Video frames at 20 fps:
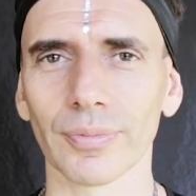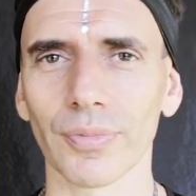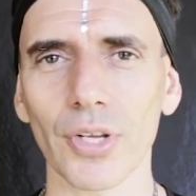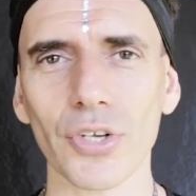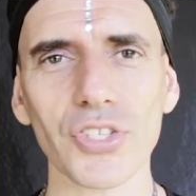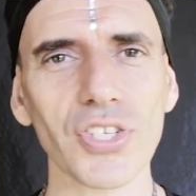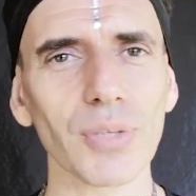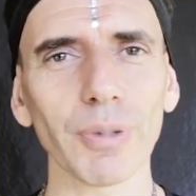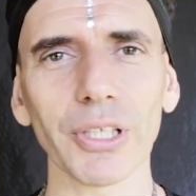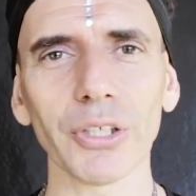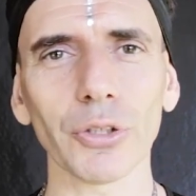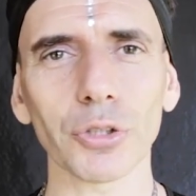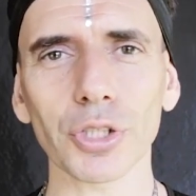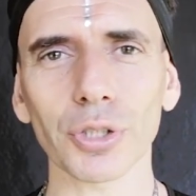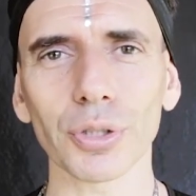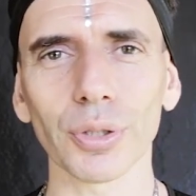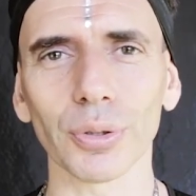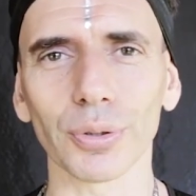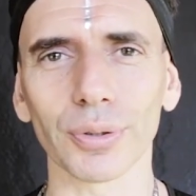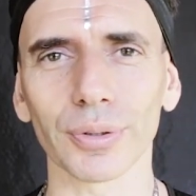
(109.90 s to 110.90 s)
They're simply not
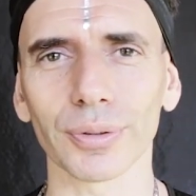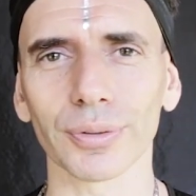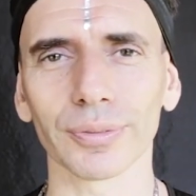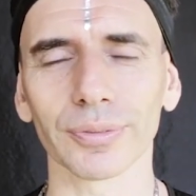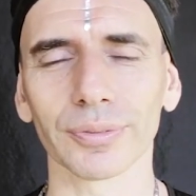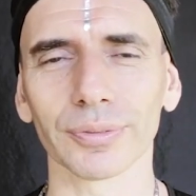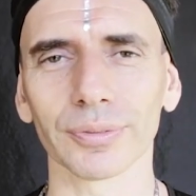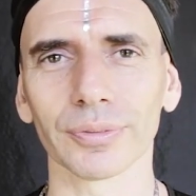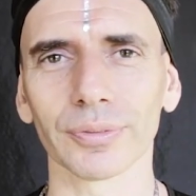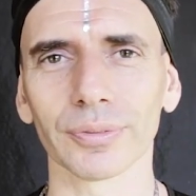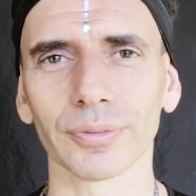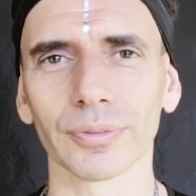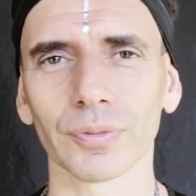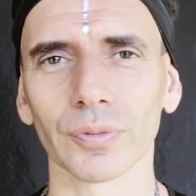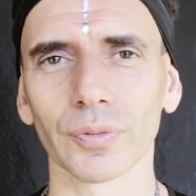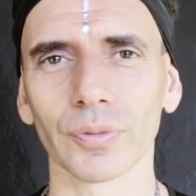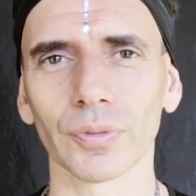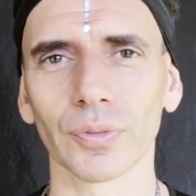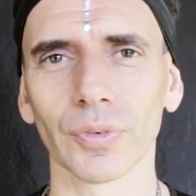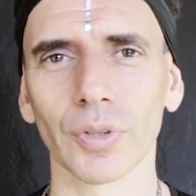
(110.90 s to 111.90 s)
true.
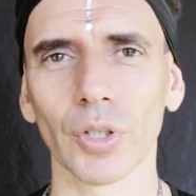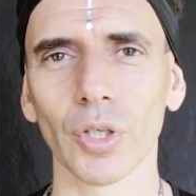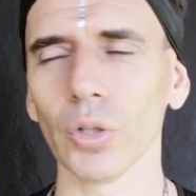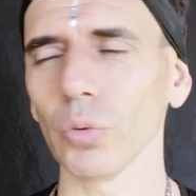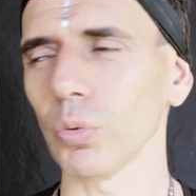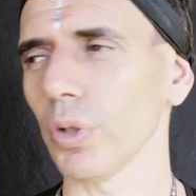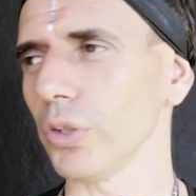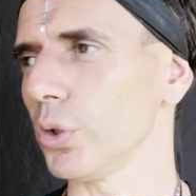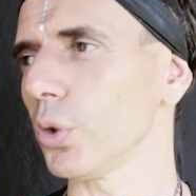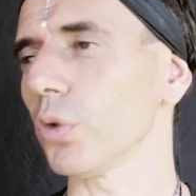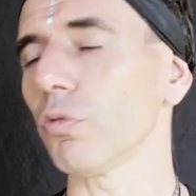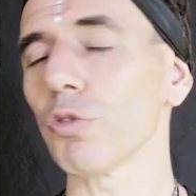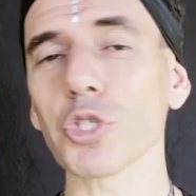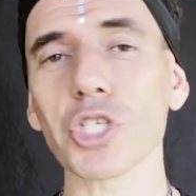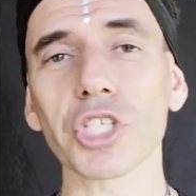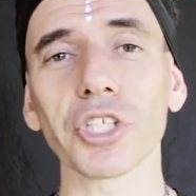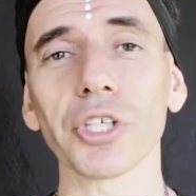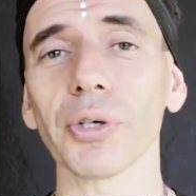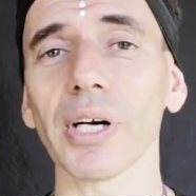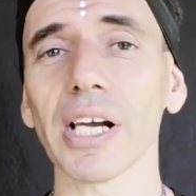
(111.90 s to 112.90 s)
When you
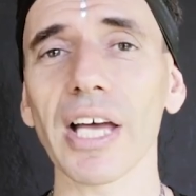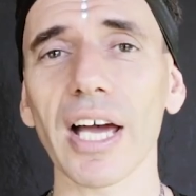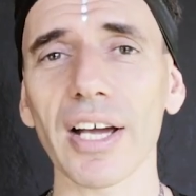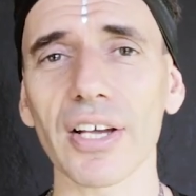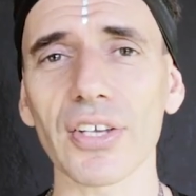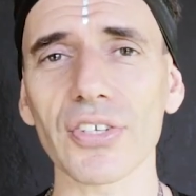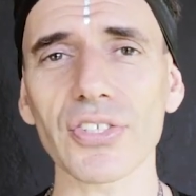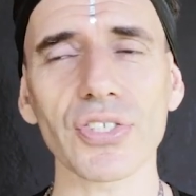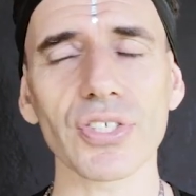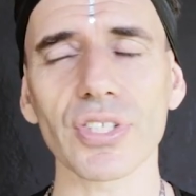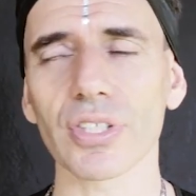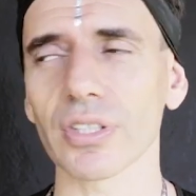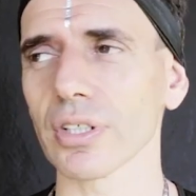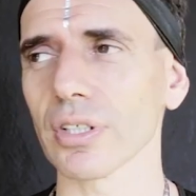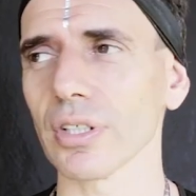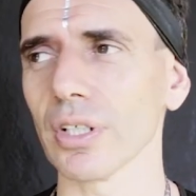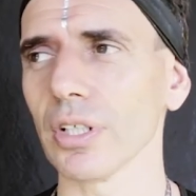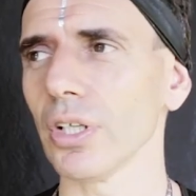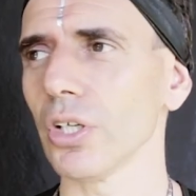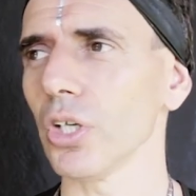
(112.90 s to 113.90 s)
overgeneralize,
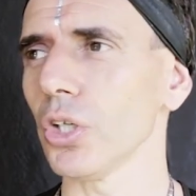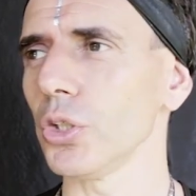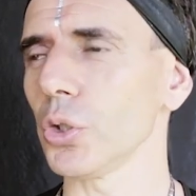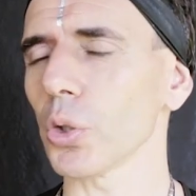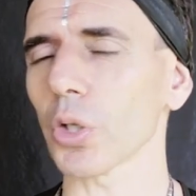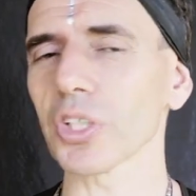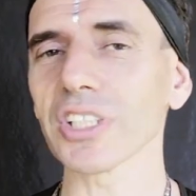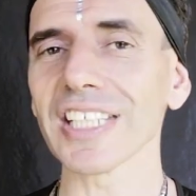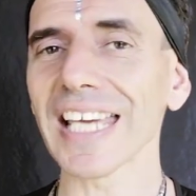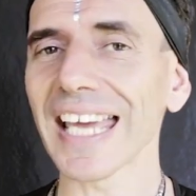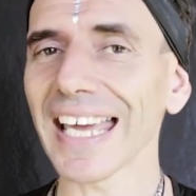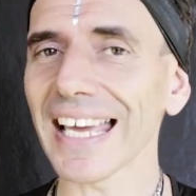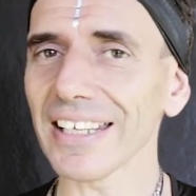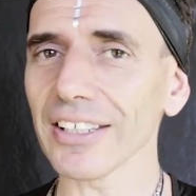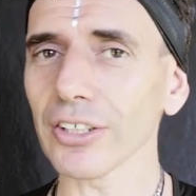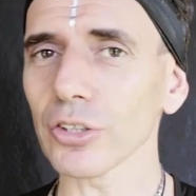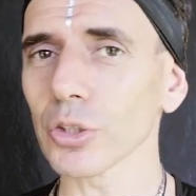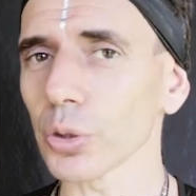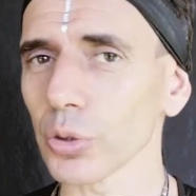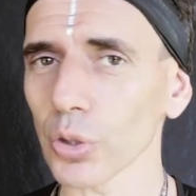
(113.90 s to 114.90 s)
you're
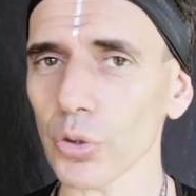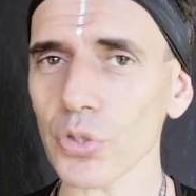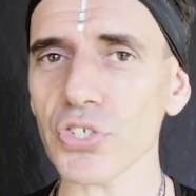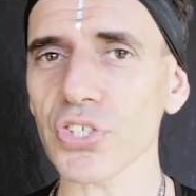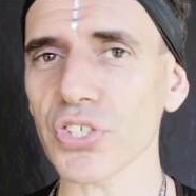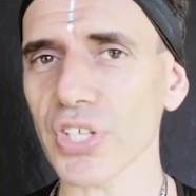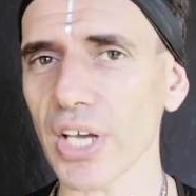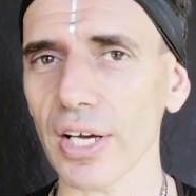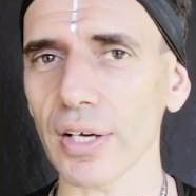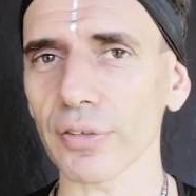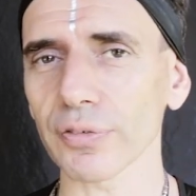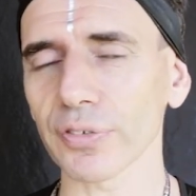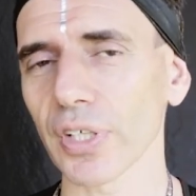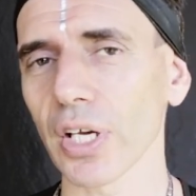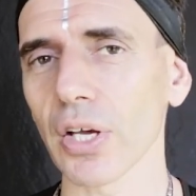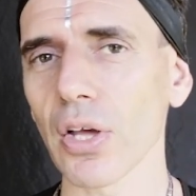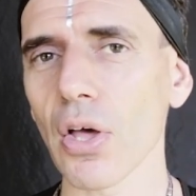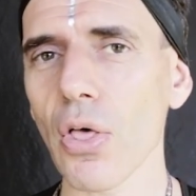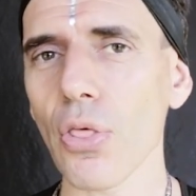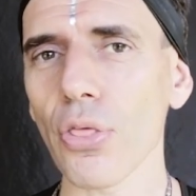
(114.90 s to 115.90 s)
telling to yourself
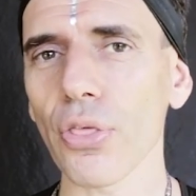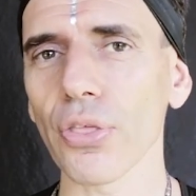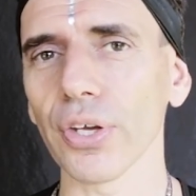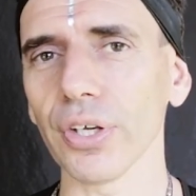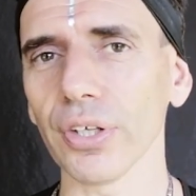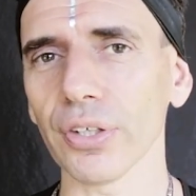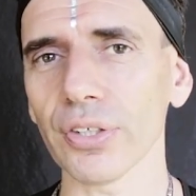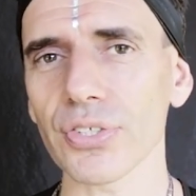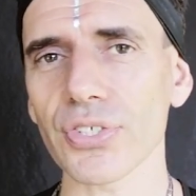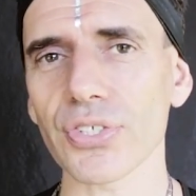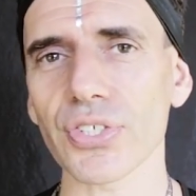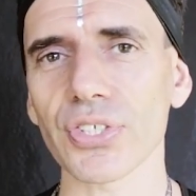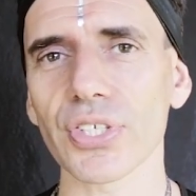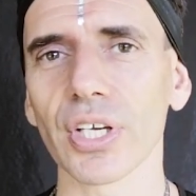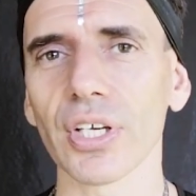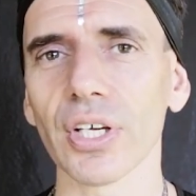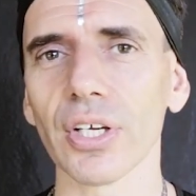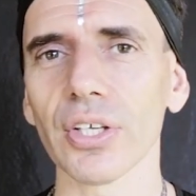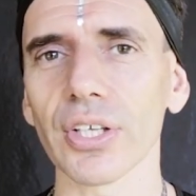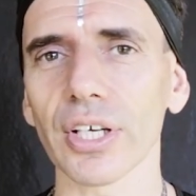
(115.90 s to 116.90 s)
things
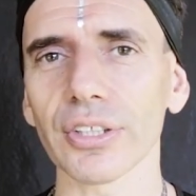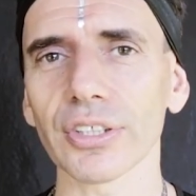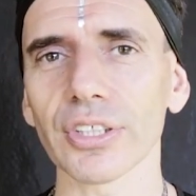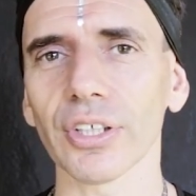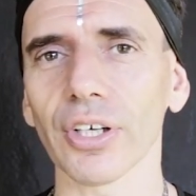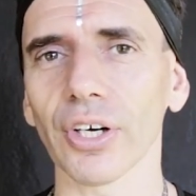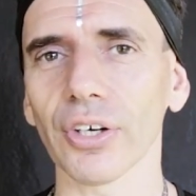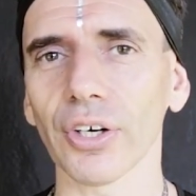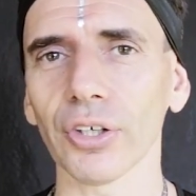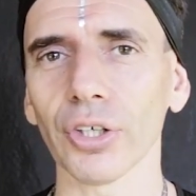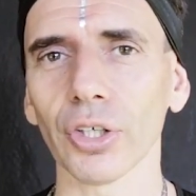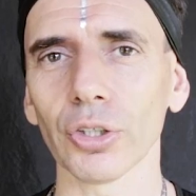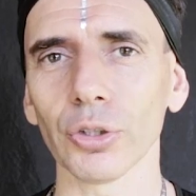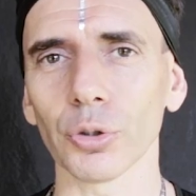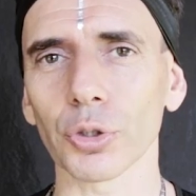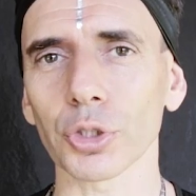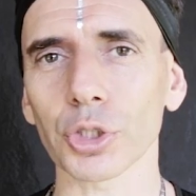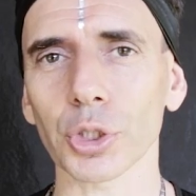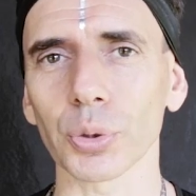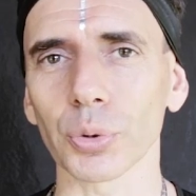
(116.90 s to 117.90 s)
that are
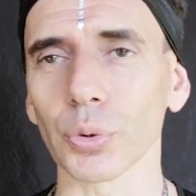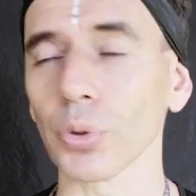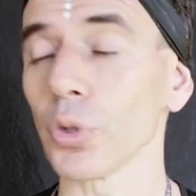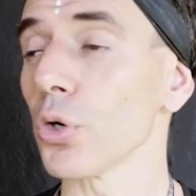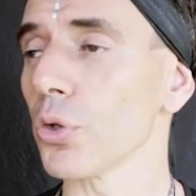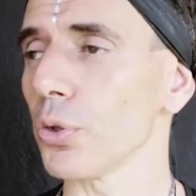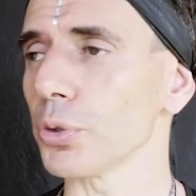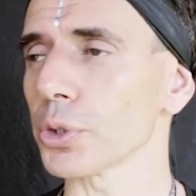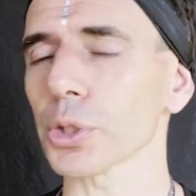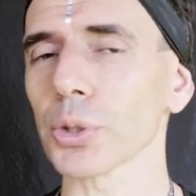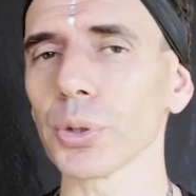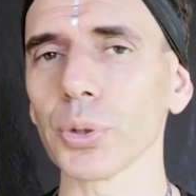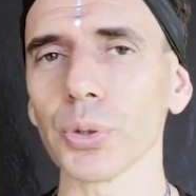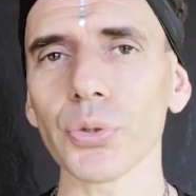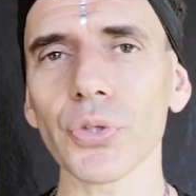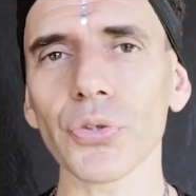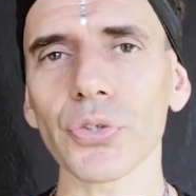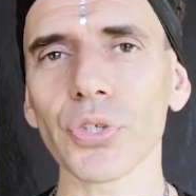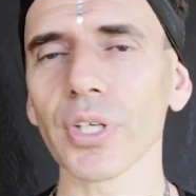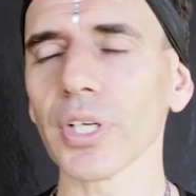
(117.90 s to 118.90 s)
not true. The
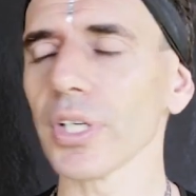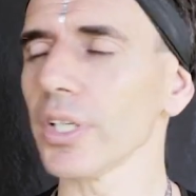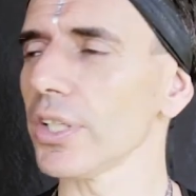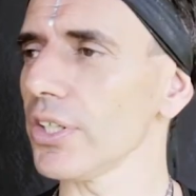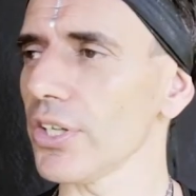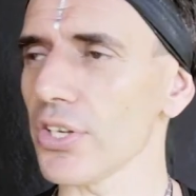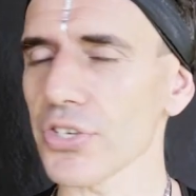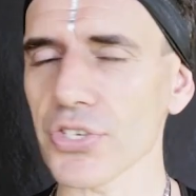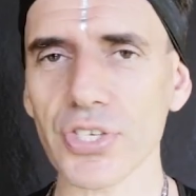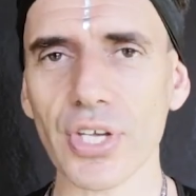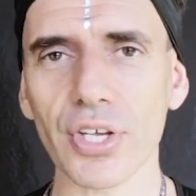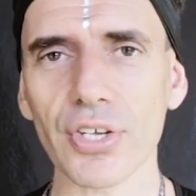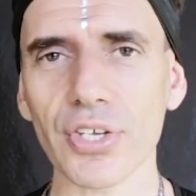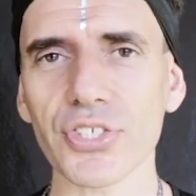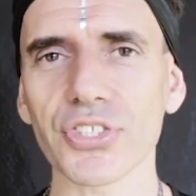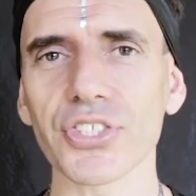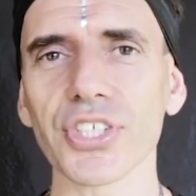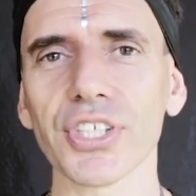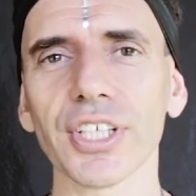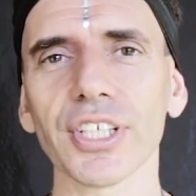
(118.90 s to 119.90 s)
truth is
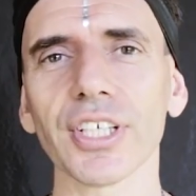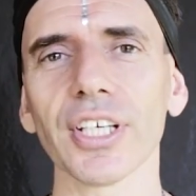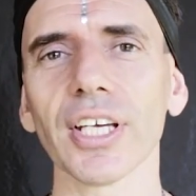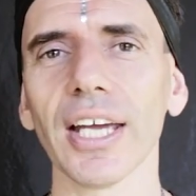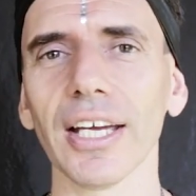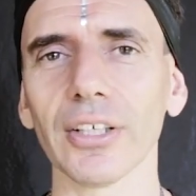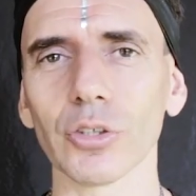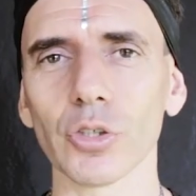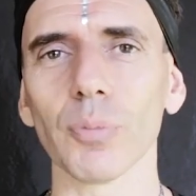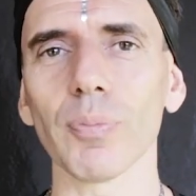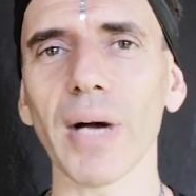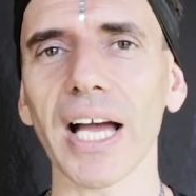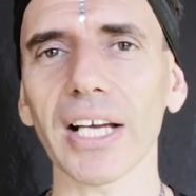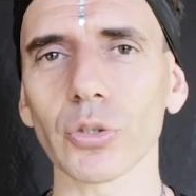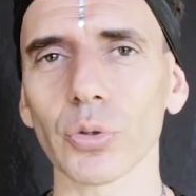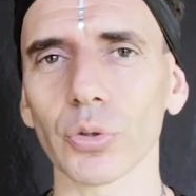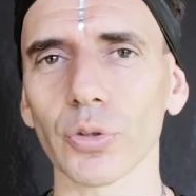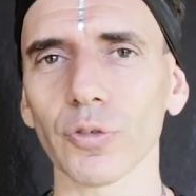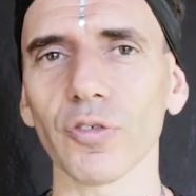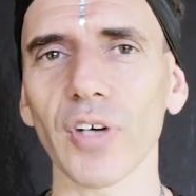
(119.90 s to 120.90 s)
stick and go
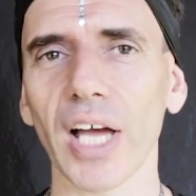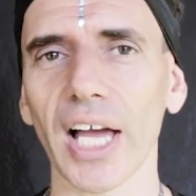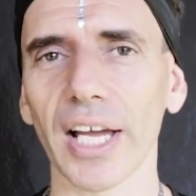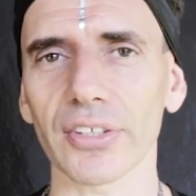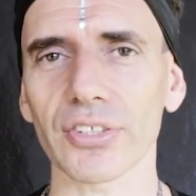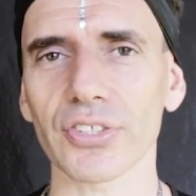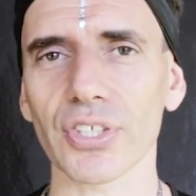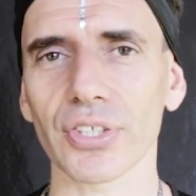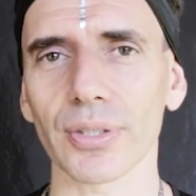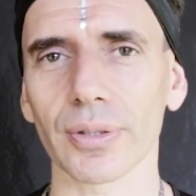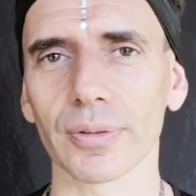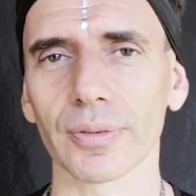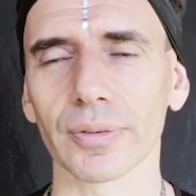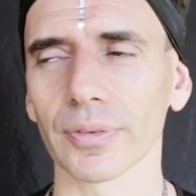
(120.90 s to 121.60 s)
back to the facts.